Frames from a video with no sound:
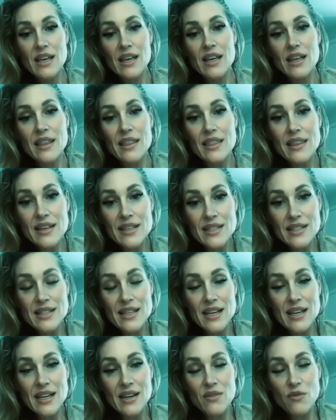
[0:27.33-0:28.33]
This
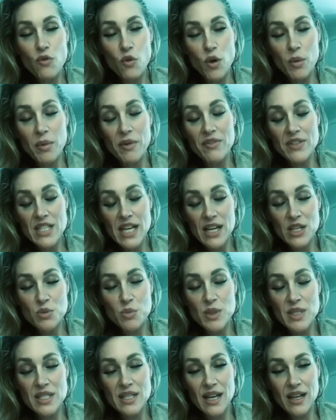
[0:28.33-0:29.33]
form of
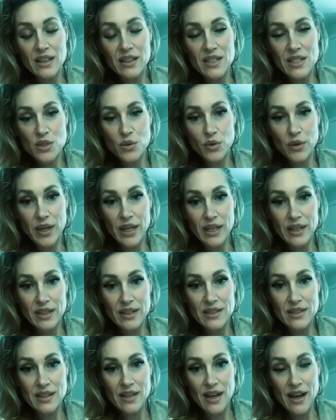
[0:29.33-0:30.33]
attachment style is
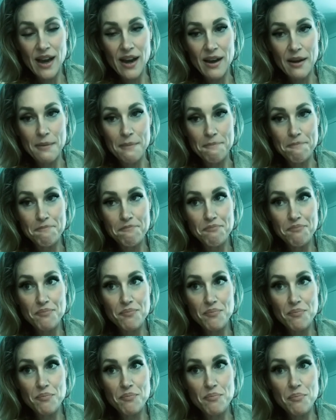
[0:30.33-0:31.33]
created
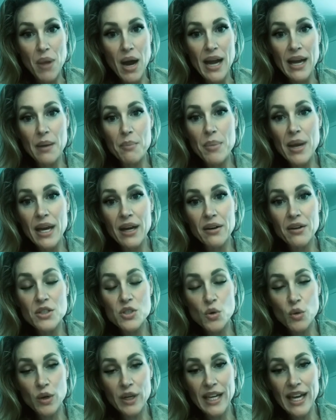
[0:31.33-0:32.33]
by a
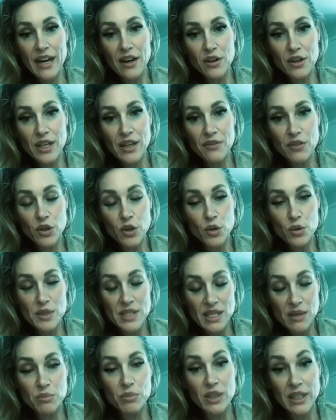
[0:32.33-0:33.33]
parent or caregiver who
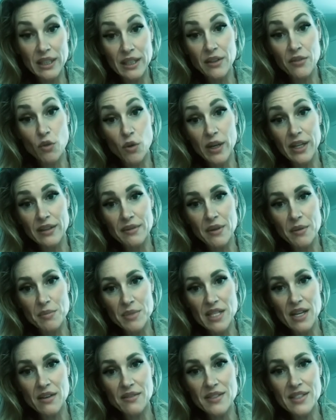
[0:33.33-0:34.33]
is completely avoidant
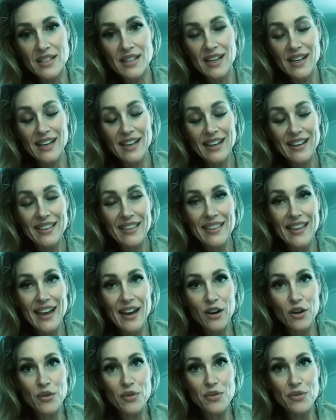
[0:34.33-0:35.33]
themselves.
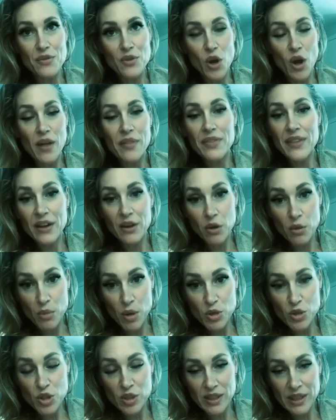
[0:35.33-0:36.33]
They're not there
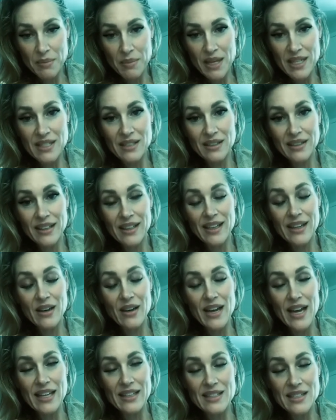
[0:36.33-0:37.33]
emotionally, mentally,
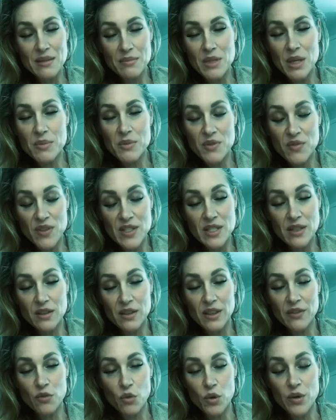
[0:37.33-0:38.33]
and sometimes
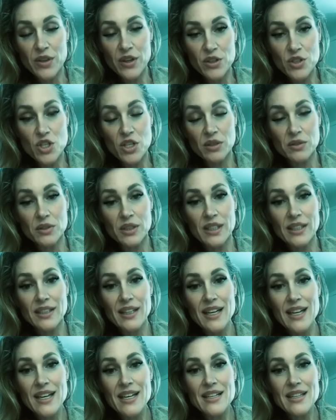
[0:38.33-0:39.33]
physically for their children.
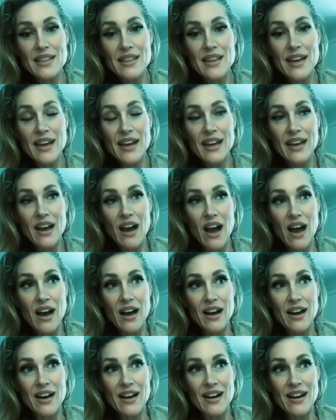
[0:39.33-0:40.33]
They
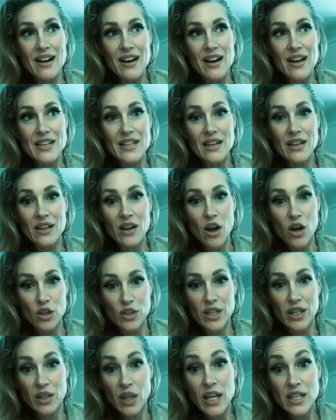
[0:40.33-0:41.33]
are
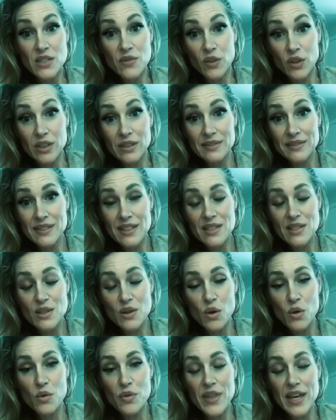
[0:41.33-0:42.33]
neglectful.
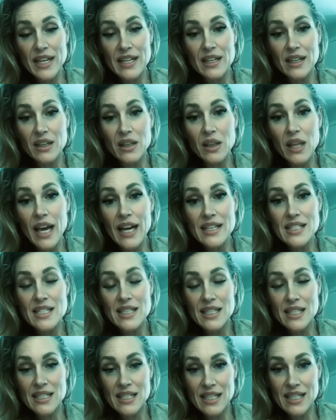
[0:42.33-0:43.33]
So they neglect
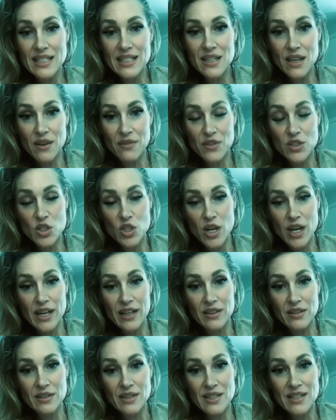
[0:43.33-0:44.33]
the needs of the
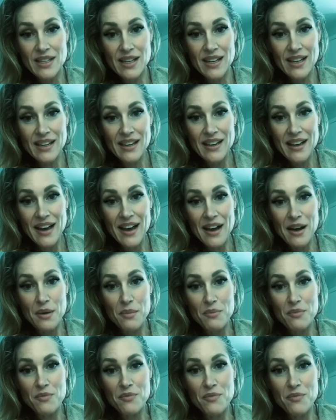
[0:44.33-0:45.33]
child's
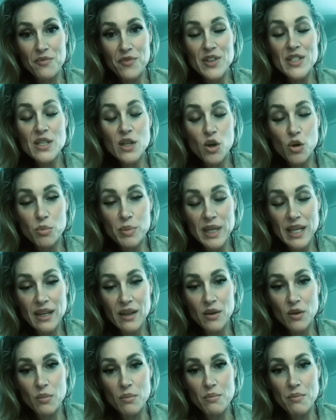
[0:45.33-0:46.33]
physical
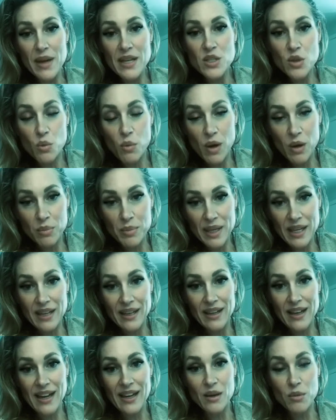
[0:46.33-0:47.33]
being, mental
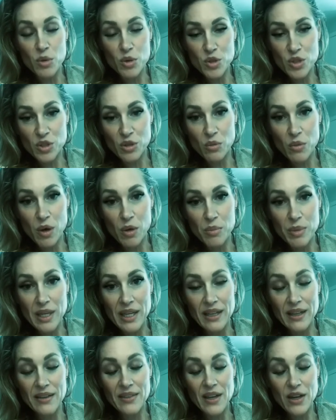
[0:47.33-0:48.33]
well-being, and emotional
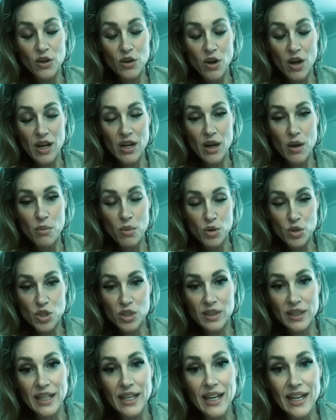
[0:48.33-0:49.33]
well-being. They are not
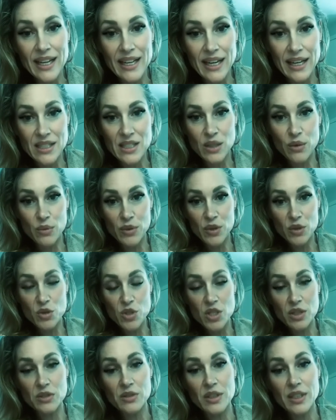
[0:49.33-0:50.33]
emotionally connecting with their
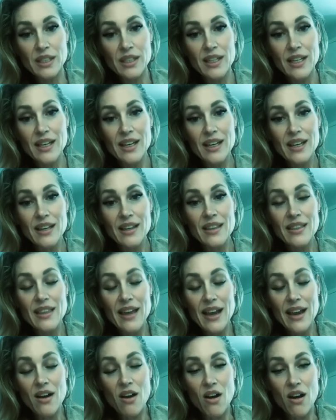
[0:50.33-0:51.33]
children.
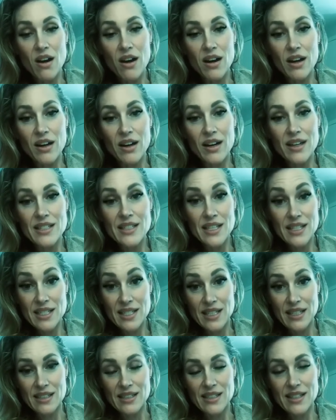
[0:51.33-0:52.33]
They are
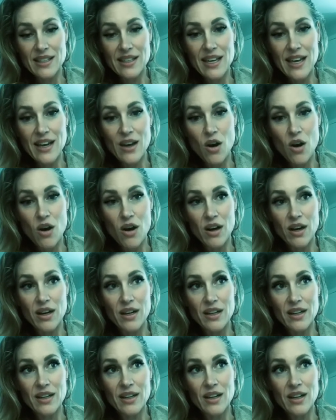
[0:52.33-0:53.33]
distant. They
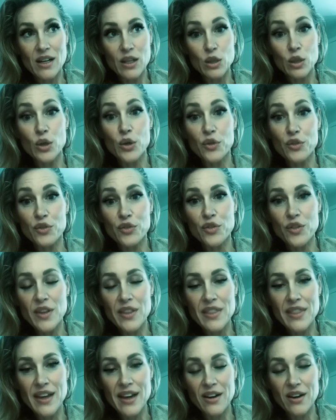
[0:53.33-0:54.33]
are aloof.
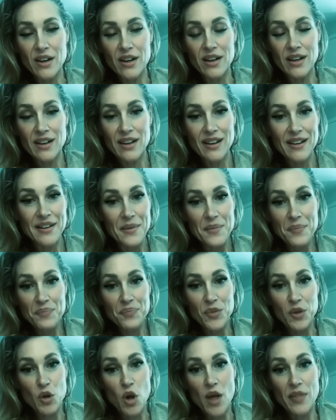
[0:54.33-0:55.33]
They're
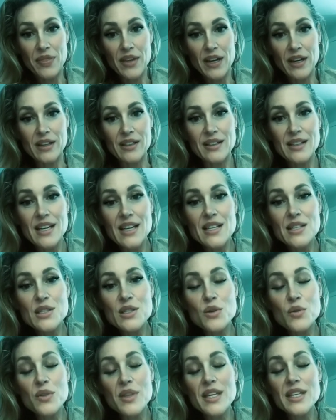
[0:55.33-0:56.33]
not there.
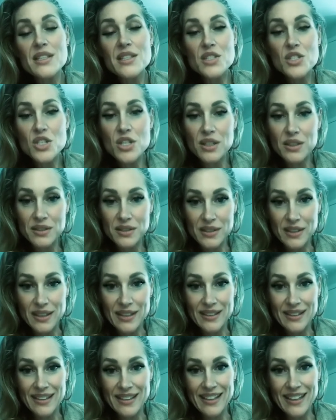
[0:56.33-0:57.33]
So these
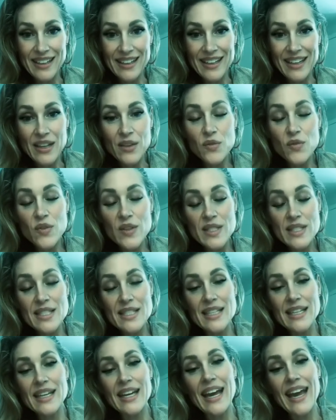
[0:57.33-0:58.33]
children in
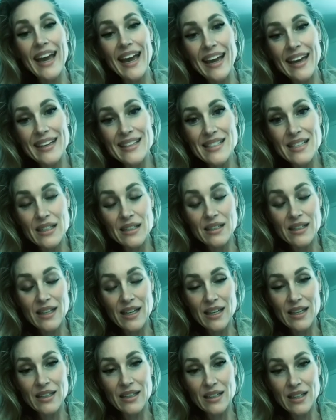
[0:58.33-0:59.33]
infancy and
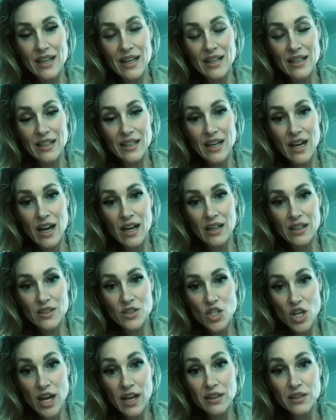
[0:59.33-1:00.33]
in young
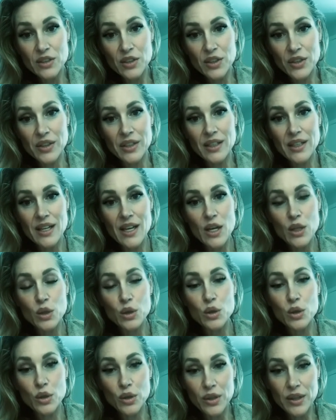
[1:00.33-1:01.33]
childhood
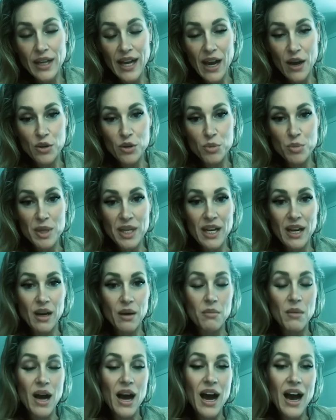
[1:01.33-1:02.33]
learn how to
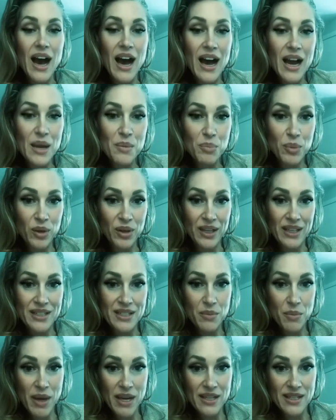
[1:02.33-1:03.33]
become hyper
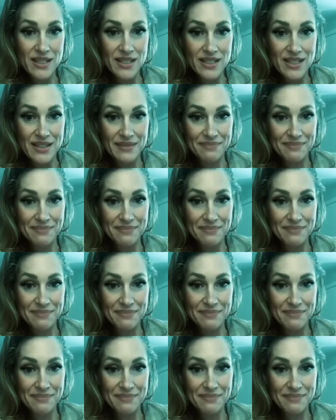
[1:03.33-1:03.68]
independent.